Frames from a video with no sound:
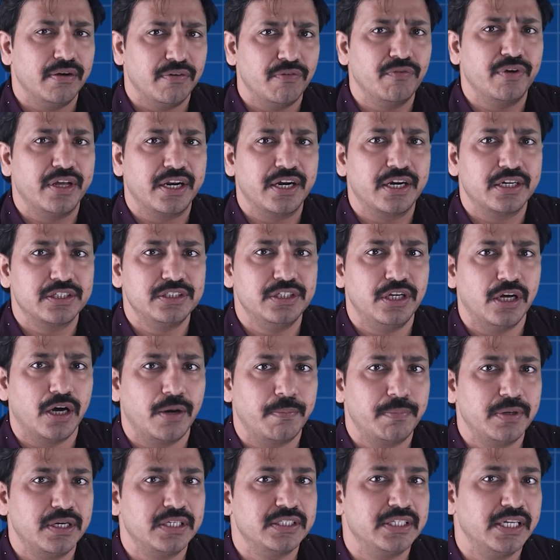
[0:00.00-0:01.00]
various
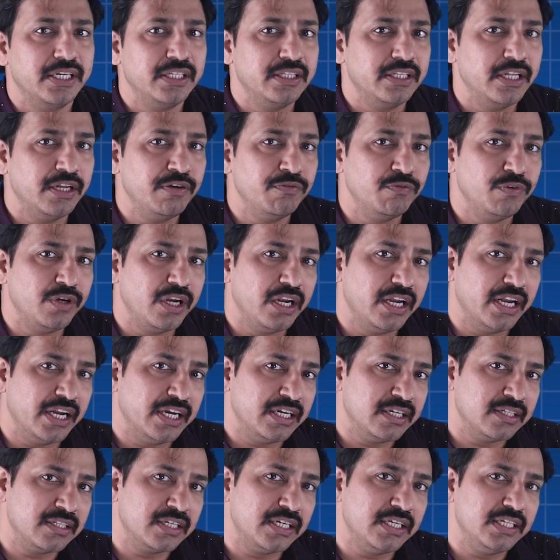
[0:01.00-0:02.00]
Dopplers, and then we
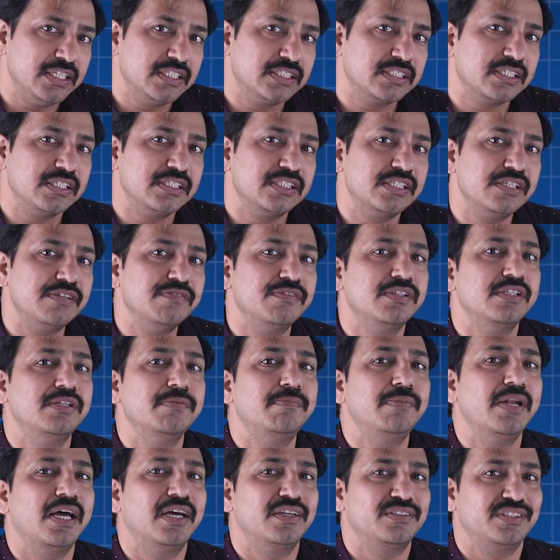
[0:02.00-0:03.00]
end the discussion with the
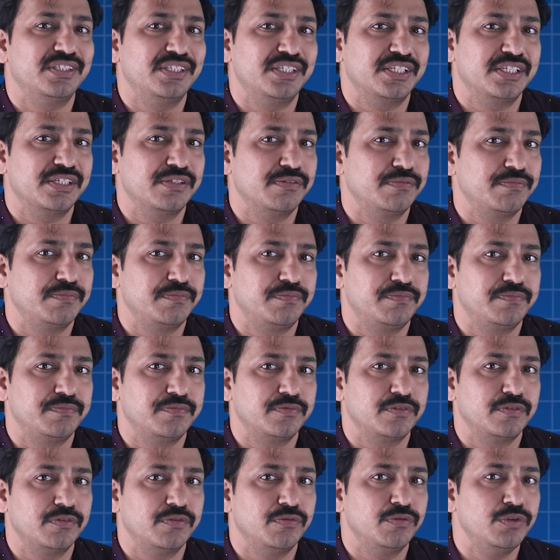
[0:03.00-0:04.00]
placenta.
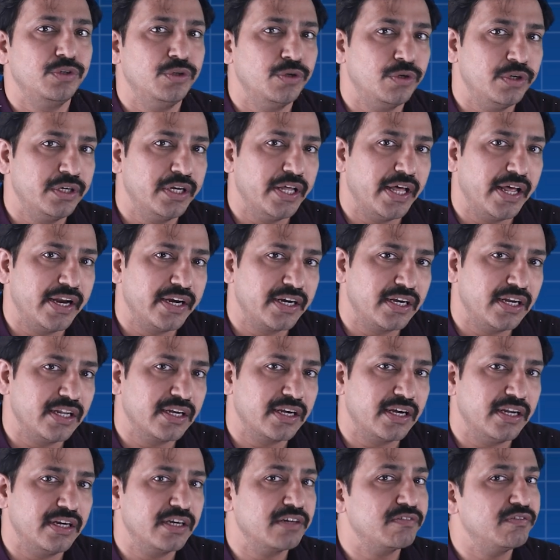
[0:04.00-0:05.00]
We don't directly
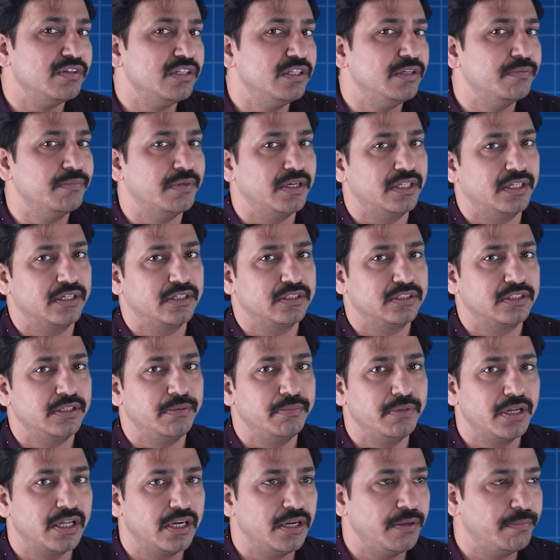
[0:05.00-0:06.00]
connect with the mother.
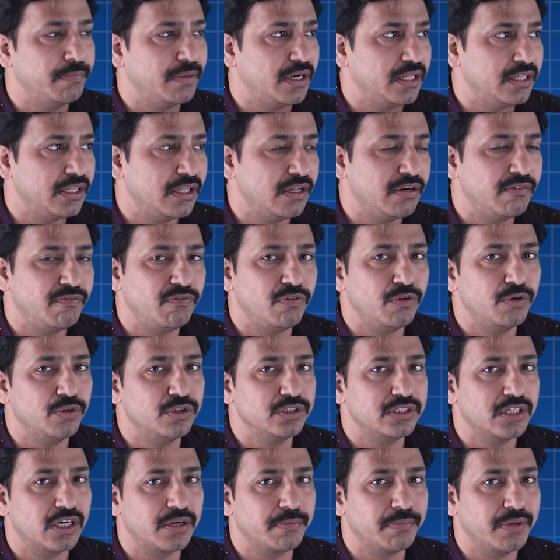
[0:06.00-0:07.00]
Similarly, mother
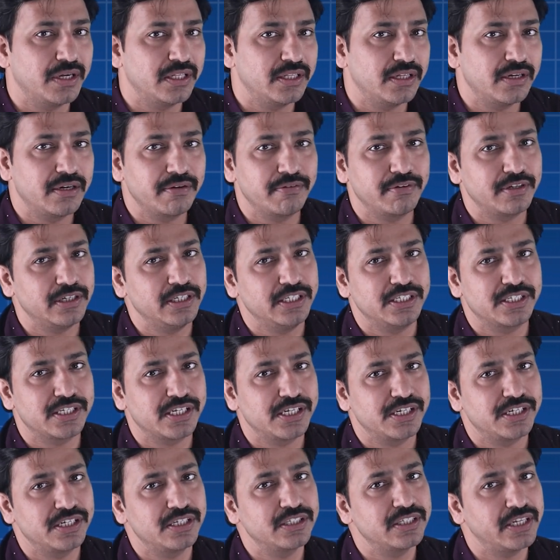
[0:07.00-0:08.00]
flows or mother
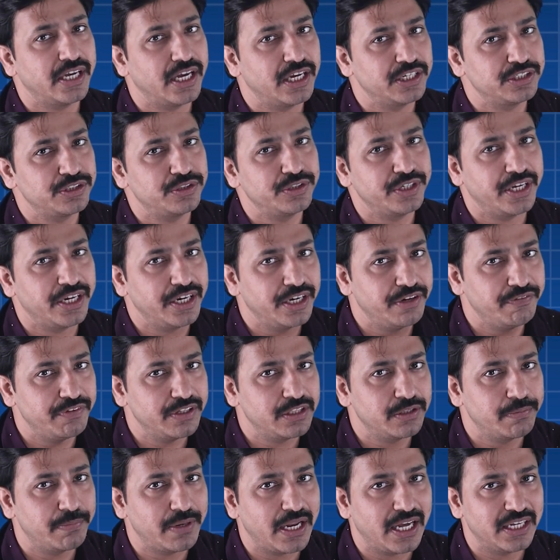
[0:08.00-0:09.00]
discussions has to end
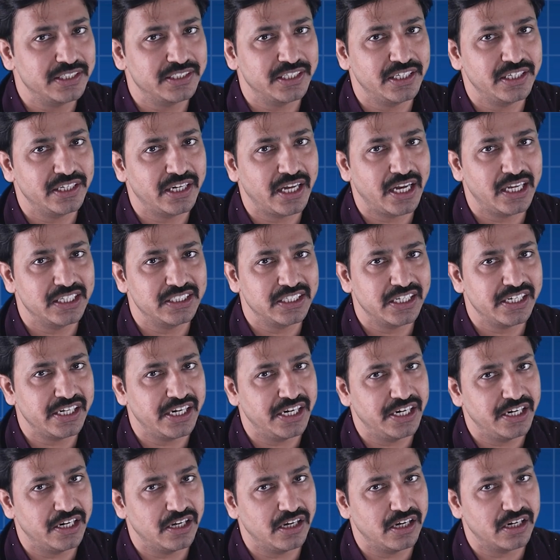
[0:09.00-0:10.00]
with placenta as an
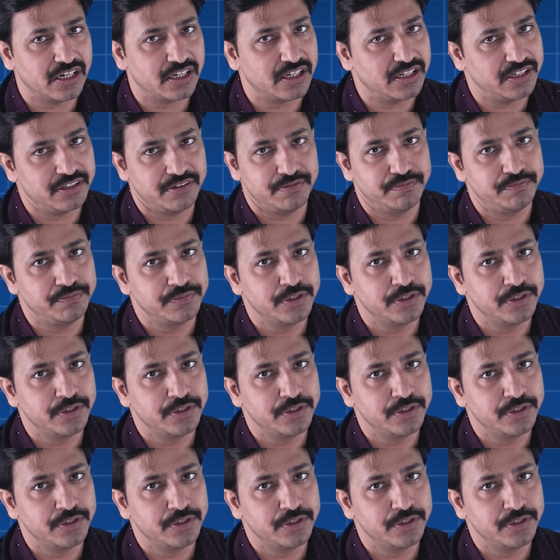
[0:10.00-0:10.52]
end organ.